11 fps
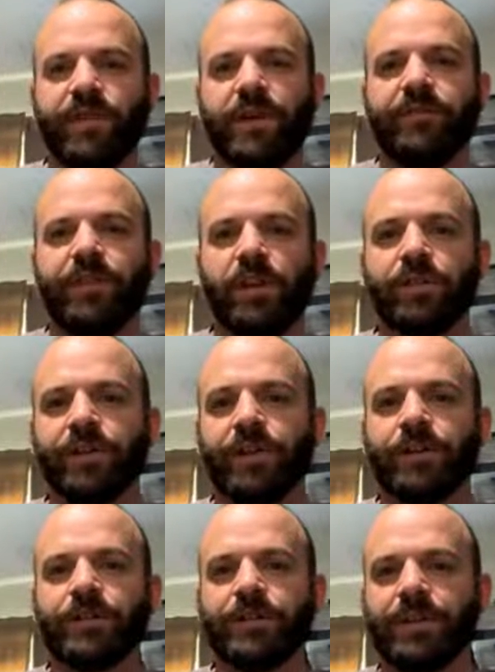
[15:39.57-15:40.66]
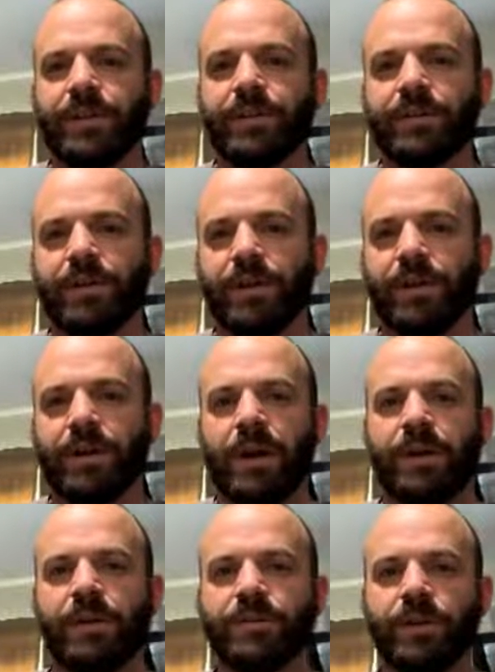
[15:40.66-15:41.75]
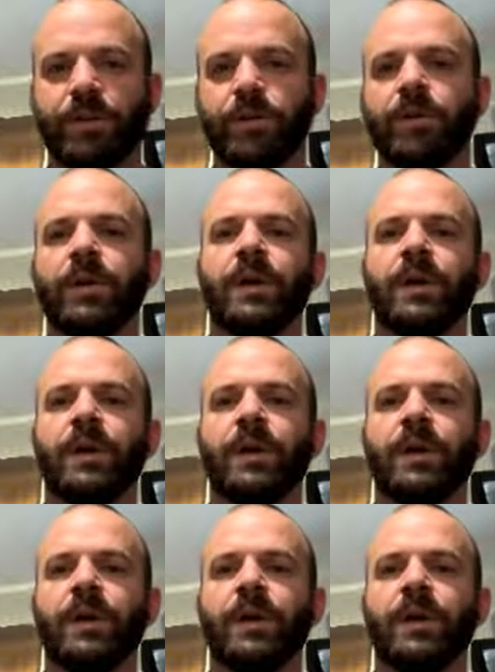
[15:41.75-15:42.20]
fellow vendors that are in our circle.